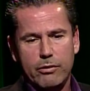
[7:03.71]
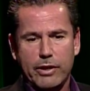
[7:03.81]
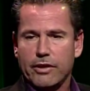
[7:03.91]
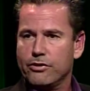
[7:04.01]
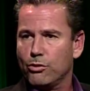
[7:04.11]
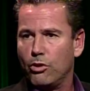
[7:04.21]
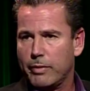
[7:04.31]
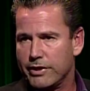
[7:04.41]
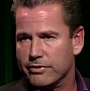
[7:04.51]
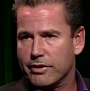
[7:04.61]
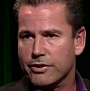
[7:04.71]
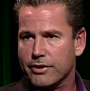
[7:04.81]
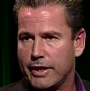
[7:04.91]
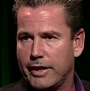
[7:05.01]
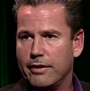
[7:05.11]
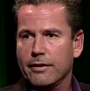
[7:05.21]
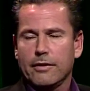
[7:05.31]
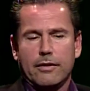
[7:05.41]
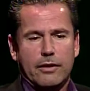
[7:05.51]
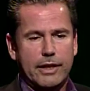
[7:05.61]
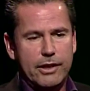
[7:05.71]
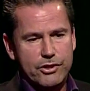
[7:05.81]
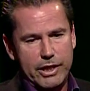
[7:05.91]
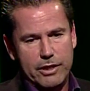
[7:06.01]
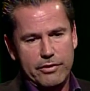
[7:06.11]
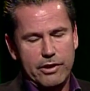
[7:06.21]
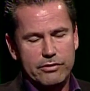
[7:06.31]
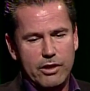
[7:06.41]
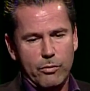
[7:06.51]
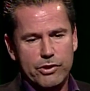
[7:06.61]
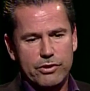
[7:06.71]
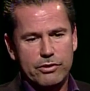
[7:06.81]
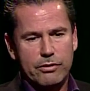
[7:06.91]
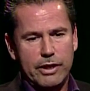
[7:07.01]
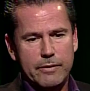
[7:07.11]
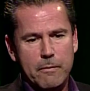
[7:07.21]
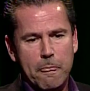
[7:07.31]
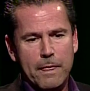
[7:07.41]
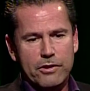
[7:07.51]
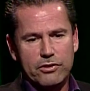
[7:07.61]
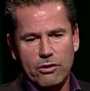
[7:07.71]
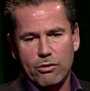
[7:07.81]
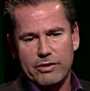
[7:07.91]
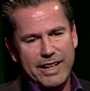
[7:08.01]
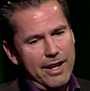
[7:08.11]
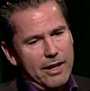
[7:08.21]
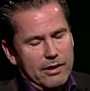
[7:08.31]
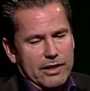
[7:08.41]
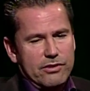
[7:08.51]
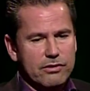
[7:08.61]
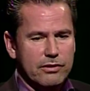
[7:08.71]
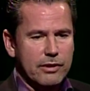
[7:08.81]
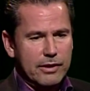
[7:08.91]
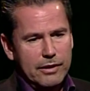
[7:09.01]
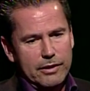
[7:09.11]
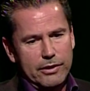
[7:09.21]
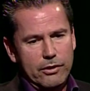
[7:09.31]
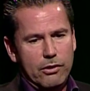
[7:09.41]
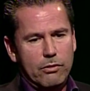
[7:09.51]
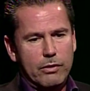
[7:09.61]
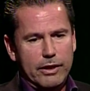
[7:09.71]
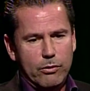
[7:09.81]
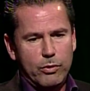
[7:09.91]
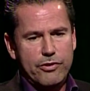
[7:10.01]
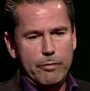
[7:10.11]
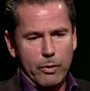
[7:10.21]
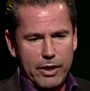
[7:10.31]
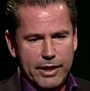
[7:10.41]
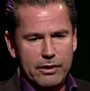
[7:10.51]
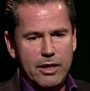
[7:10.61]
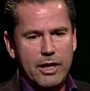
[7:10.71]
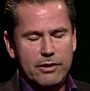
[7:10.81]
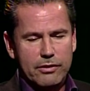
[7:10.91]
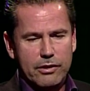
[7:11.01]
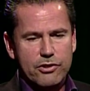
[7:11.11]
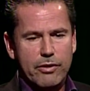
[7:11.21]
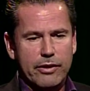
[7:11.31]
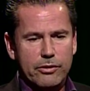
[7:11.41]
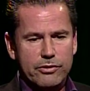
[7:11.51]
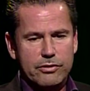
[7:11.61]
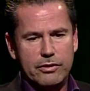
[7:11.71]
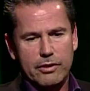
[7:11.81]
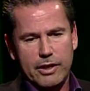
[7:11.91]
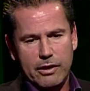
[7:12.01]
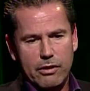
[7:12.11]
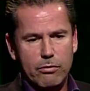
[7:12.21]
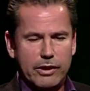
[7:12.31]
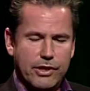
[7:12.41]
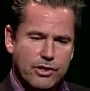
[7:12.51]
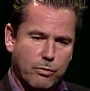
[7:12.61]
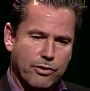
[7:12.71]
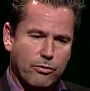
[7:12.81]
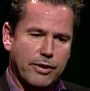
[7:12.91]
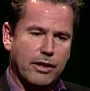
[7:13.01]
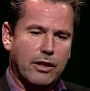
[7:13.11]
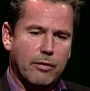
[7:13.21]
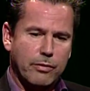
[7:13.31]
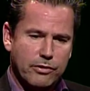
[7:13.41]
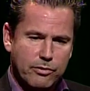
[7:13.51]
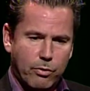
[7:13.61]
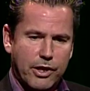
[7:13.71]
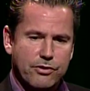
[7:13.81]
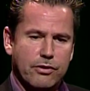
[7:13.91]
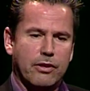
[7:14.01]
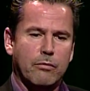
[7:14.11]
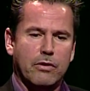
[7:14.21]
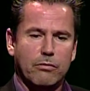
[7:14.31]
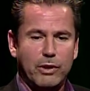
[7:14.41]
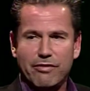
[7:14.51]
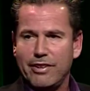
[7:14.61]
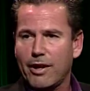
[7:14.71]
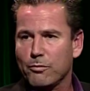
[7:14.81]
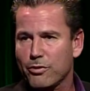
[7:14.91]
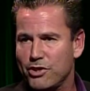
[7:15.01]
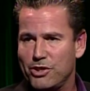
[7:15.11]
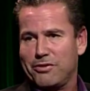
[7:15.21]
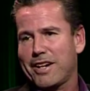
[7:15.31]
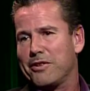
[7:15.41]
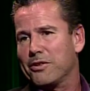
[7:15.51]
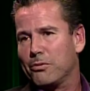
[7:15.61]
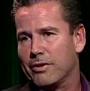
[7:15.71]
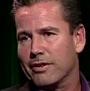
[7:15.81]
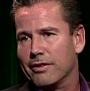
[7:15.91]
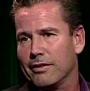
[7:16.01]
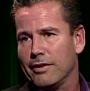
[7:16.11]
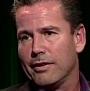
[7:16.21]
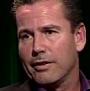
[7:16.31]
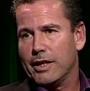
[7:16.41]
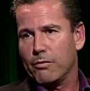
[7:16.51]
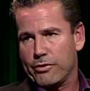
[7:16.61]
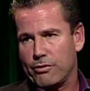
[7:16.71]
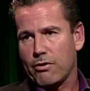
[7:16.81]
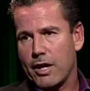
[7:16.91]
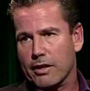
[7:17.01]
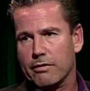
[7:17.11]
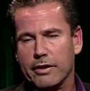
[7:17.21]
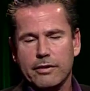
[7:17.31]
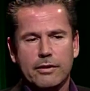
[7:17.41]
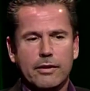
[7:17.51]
We had a school bus there today, checking things out, which is great. So yeah, it's, you know, with the parking lot and the trails and our relationship with the Rotary Club and sponsoring them, and we even helped with the geotechnical work with the rock, right?